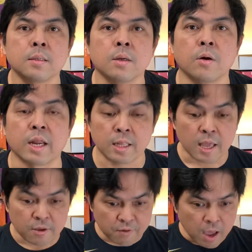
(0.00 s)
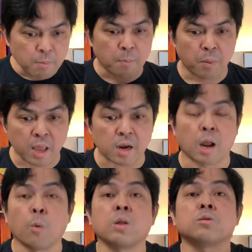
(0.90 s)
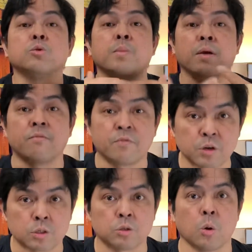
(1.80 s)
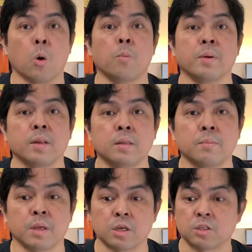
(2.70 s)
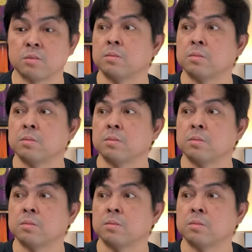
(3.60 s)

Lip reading: All right? If I'm a player, I want to be a first to open it because